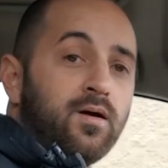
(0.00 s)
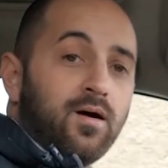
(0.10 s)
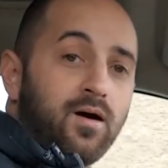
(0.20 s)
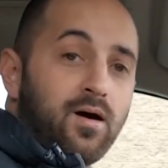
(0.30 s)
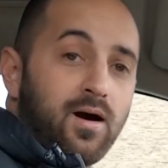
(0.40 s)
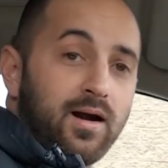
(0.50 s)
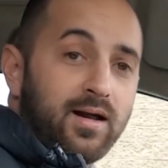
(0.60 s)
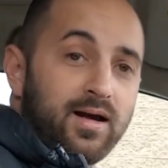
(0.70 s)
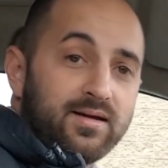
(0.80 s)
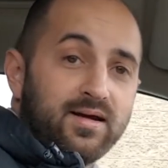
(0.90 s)
Alright, I
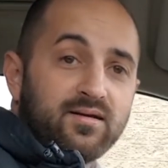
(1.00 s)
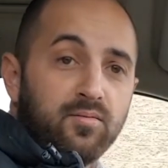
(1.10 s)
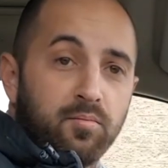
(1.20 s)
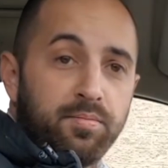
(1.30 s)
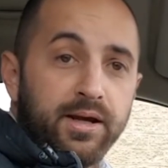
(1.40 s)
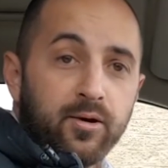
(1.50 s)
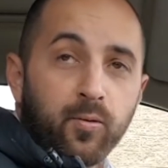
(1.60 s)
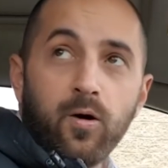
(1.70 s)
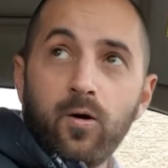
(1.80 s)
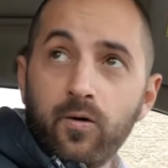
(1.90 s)
had to get some
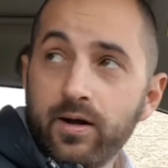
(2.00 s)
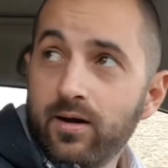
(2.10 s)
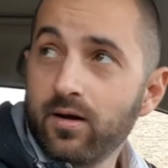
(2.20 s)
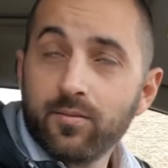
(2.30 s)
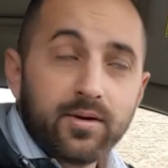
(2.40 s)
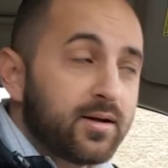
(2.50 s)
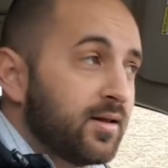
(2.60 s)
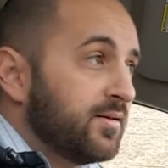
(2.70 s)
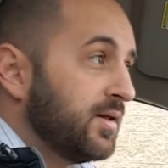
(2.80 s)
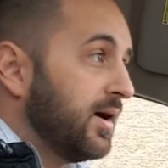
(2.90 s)
B-roll here
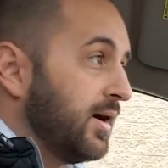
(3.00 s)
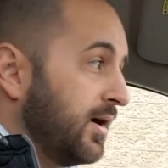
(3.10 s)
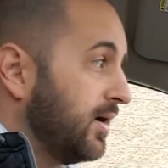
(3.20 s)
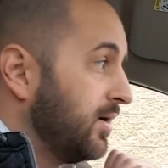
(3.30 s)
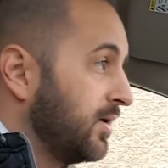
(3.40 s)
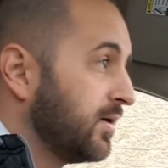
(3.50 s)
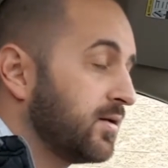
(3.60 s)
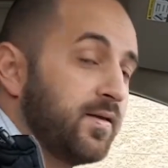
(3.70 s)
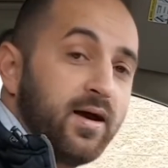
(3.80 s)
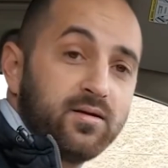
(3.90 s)
because
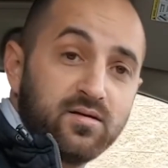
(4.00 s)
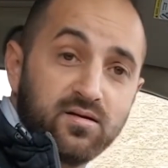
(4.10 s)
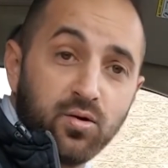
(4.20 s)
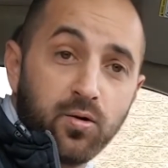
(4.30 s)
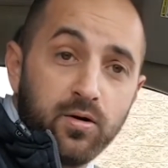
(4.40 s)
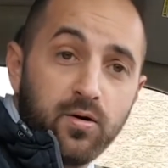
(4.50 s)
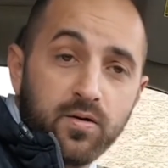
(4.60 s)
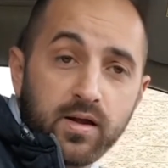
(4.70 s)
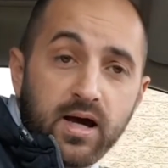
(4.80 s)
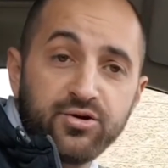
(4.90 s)
that tutorial
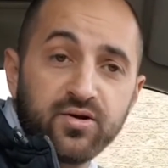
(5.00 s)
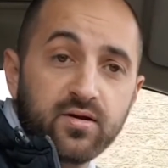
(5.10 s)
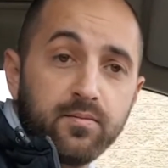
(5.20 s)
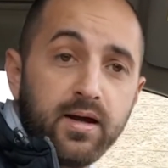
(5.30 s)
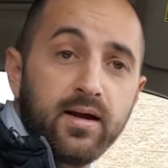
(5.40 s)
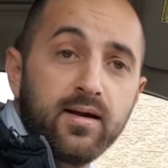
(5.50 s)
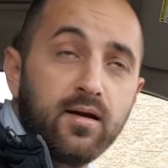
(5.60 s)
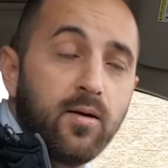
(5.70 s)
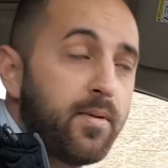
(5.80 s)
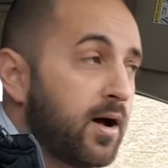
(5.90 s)
that I just made
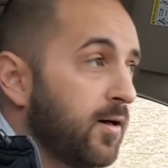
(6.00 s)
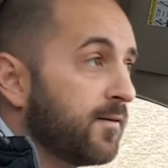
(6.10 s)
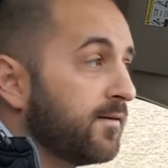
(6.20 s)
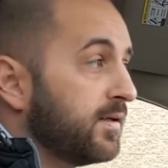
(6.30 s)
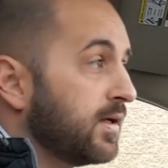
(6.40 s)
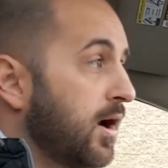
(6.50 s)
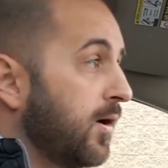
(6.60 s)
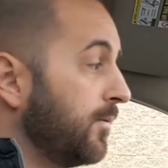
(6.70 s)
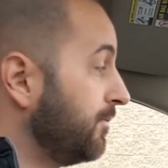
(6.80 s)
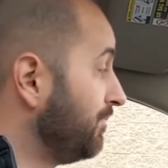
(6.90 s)
about the
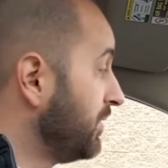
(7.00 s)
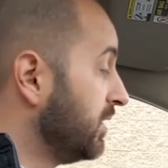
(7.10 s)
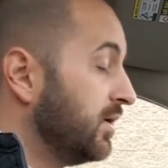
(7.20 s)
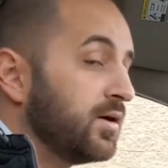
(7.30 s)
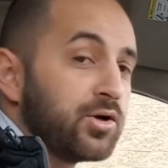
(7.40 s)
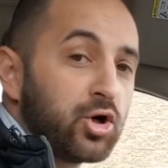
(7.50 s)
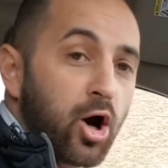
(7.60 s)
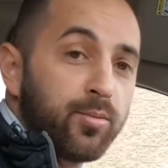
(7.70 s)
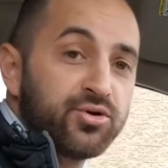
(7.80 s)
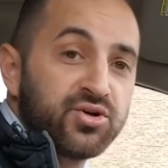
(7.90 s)

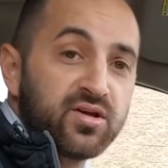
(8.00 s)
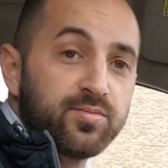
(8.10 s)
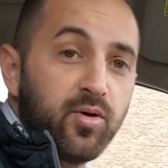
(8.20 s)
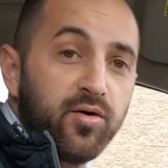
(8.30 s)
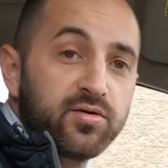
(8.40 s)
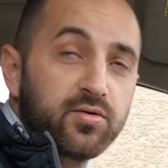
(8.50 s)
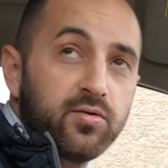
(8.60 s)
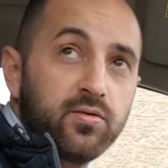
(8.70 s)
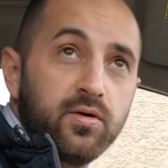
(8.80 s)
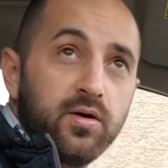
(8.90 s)
garbage
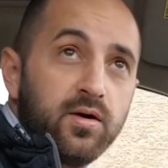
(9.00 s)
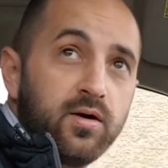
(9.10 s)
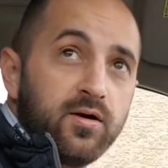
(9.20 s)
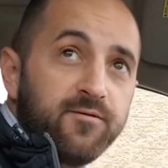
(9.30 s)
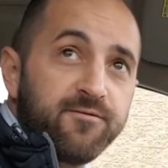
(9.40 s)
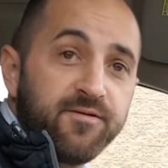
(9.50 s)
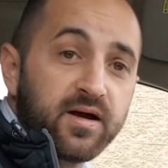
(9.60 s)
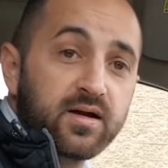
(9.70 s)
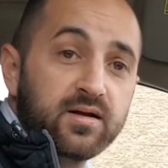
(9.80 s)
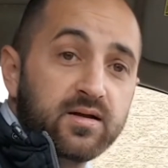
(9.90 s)
disposal
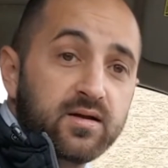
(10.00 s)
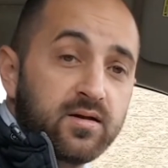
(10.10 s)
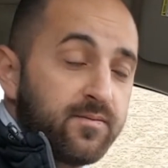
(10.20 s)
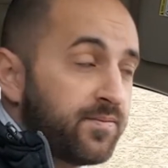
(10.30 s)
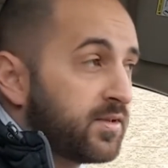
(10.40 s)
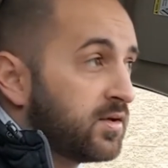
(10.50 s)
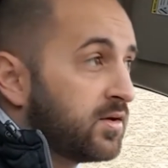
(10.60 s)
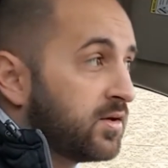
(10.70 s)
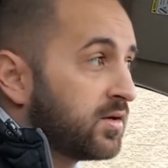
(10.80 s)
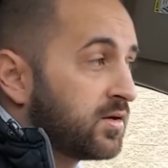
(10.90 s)
fix,
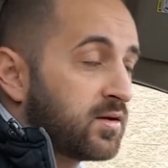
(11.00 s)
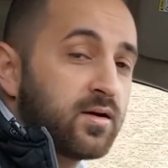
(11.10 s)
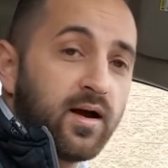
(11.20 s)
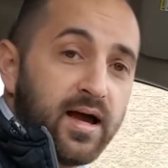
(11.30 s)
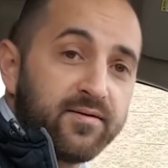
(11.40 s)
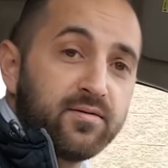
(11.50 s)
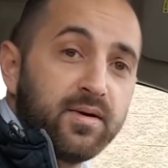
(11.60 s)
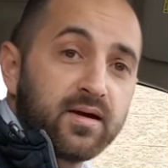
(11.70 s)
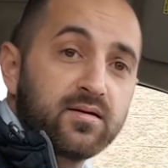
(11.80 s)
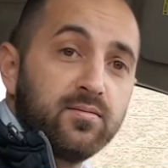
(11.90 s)
I have to
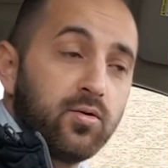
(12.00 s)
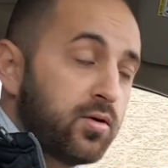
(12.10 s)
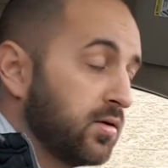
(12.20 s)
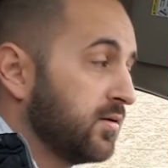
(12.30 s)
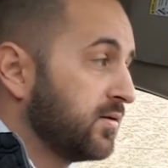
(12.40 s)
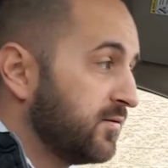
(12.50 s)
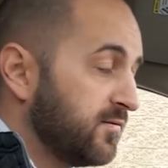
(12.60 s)
make some more